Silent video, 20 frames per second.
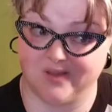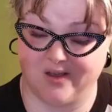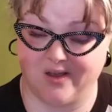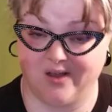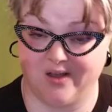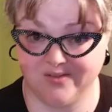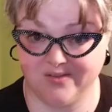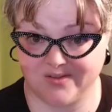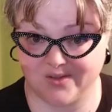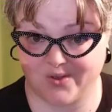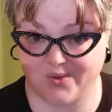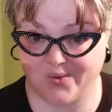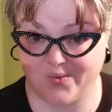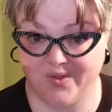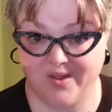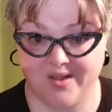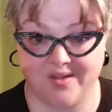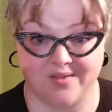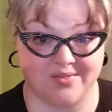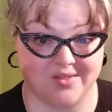Also,
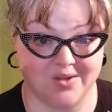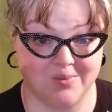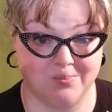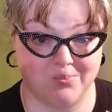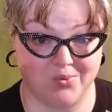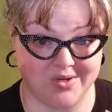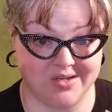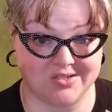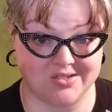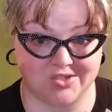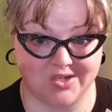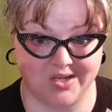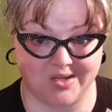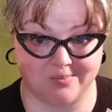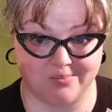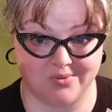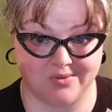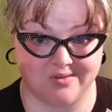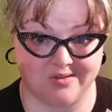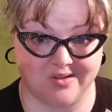they're pretty
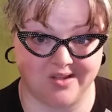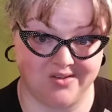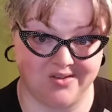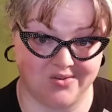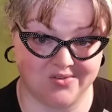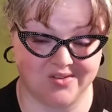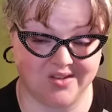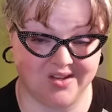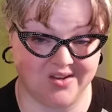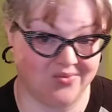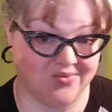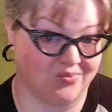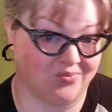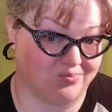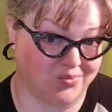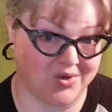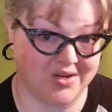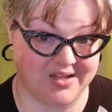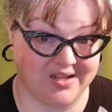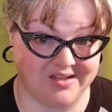cheap and usually
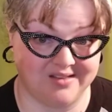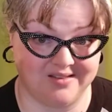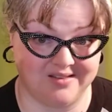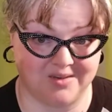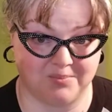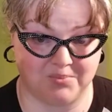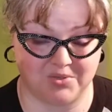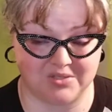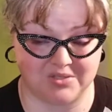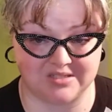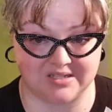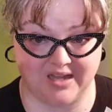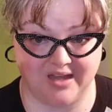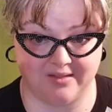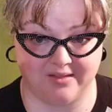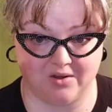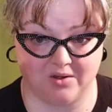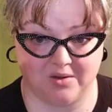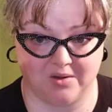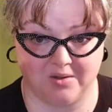pretty easy to put together.